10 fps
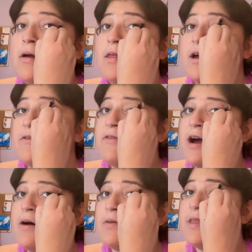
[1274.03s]
And I
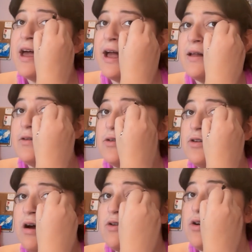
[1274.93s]
found that
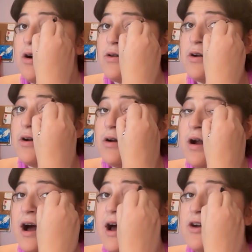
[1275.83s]
a darker
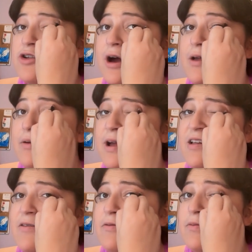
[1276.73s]
eyeshadow
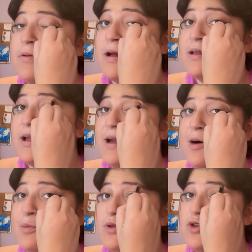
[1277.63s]
kind of can
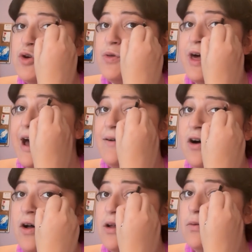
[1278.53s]
help do that
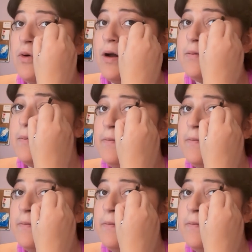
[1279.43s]
all in one.